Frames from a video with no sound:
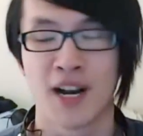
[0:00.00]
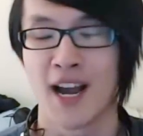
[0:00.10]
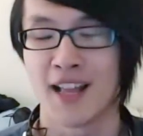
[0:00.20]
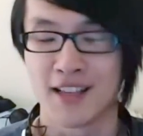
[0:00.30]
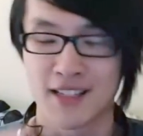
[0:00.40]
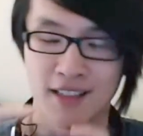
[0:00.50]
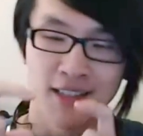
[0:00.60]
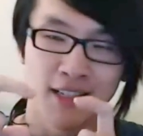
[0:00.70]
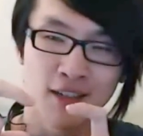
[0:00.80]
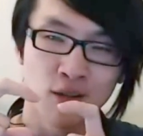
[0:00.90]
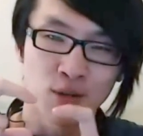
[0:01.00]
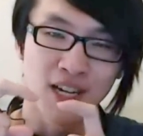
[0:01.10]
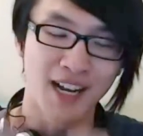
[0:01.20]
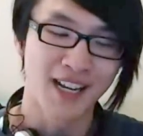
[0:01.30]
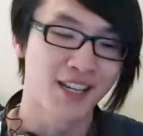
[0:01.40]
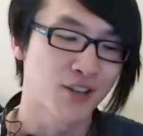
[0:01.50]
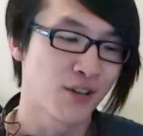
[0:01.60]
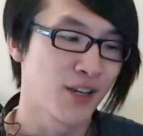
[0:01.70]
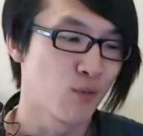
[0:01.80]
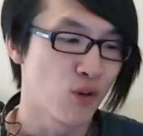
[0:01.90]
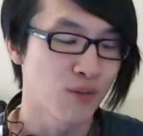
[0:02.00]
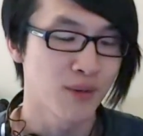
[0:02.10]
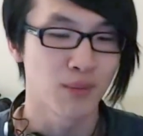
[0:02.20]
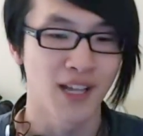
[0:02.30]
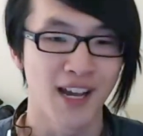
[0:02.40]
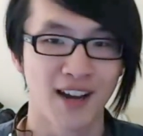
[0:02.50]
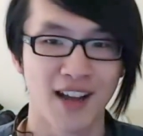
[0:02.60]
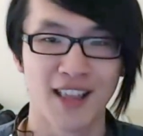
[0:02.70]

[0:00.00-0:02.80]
But I had this little tiny Sony Walkman player,